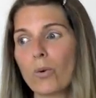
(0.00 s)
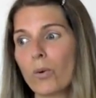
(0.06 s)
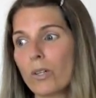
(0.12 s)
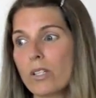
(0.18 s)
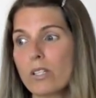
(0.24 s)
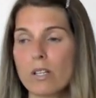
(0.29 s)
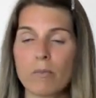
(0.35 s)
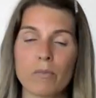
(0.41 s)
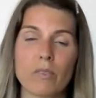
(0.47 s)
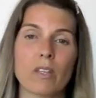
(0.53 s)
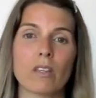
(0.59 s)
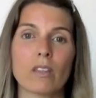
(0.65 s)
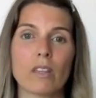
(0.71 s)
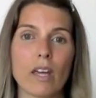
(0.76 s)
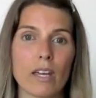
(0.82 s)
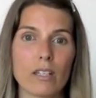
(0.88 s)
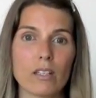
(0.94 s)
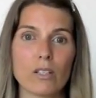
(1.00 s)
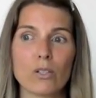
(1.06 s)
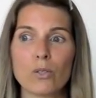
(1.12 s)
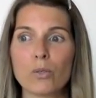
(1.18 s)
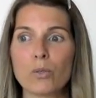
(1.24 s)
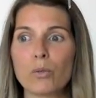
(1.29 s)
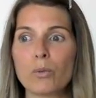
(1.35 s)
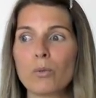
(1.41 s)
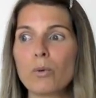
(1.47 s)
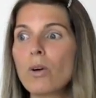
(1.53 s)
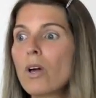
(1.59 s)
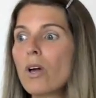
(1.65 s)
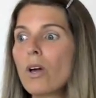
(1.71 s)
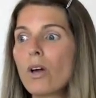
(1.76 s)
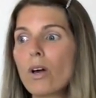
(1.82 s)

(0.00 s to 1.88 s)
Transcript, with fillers: or something that you